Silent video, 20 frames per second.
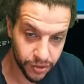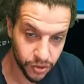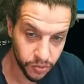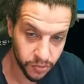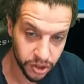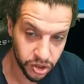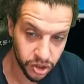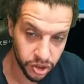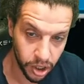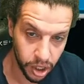take
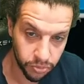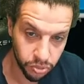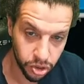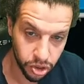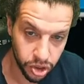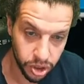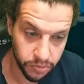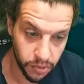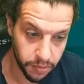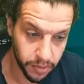so much time
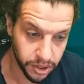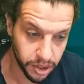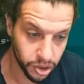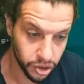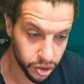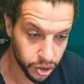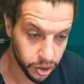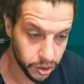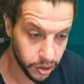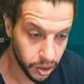to check my
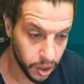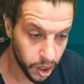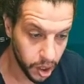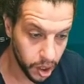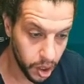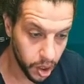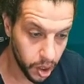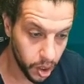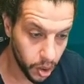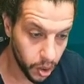messages.
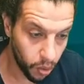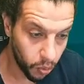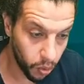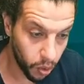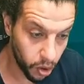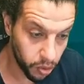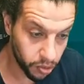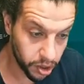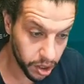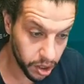
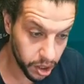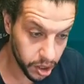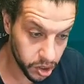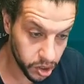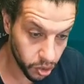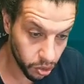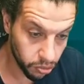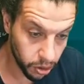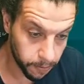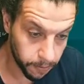While Kenny
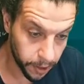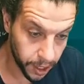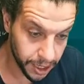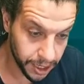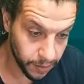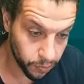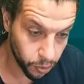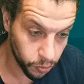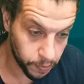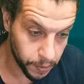is not
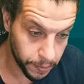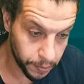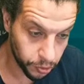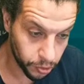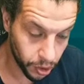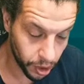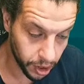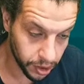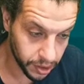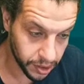replaceable,
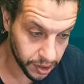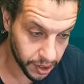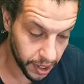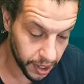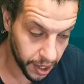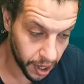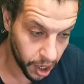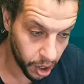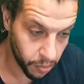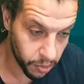people don't
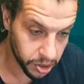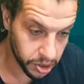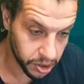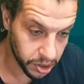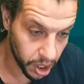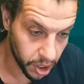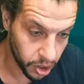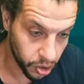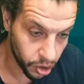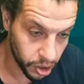understand how
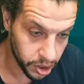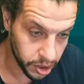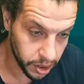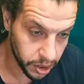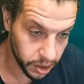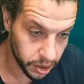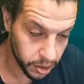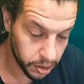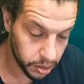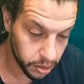much that guy
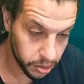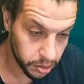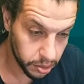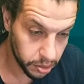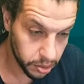did.